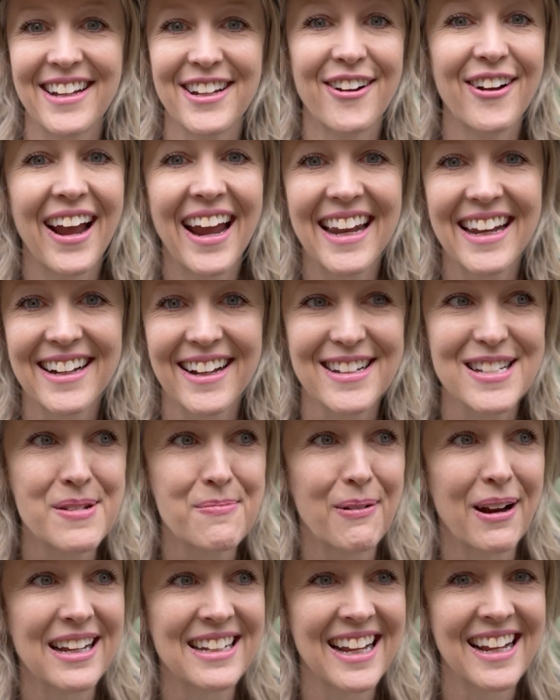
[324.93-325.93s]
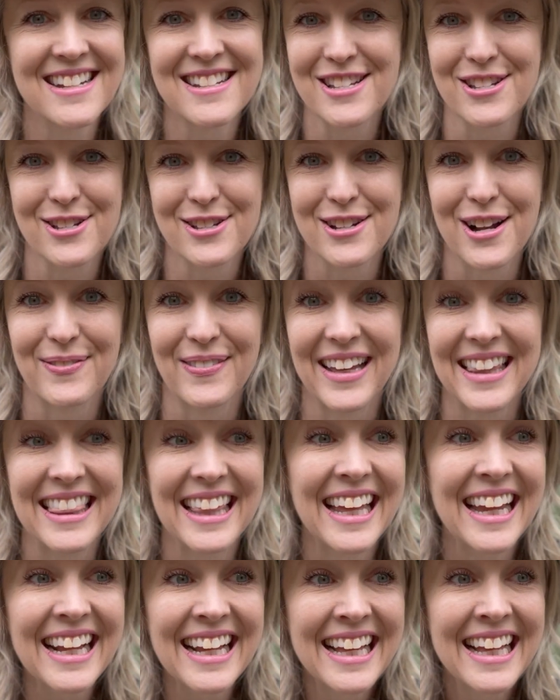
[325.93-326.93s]
No hating on spray tans. It's just not my
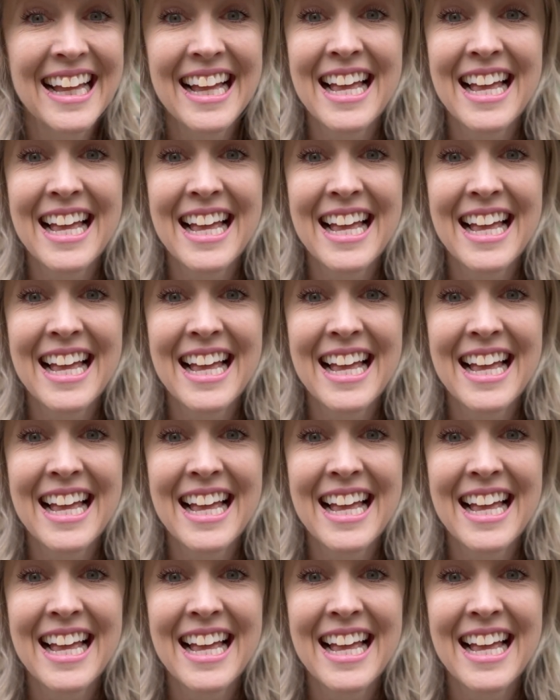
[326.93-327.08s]
thing.